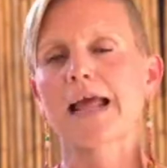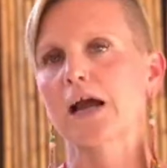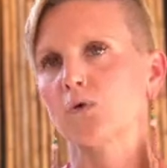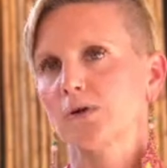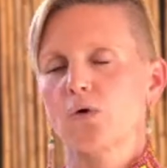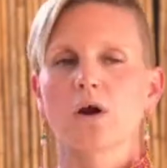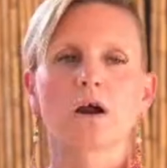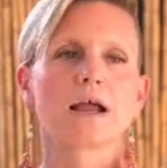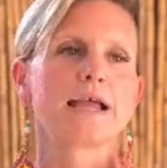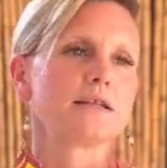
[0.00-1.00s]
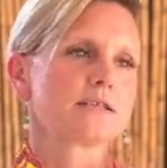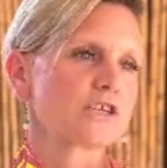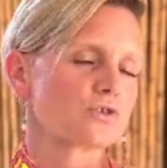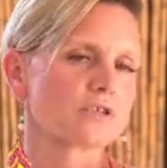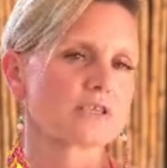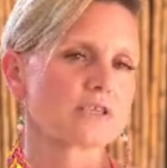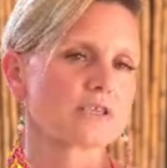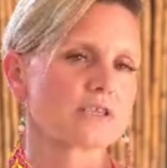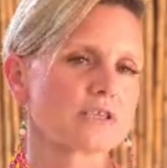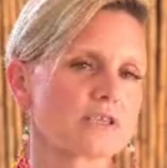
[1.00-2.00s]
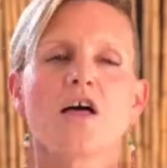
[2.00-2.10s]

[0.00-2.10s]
Ecuador and Central and South America.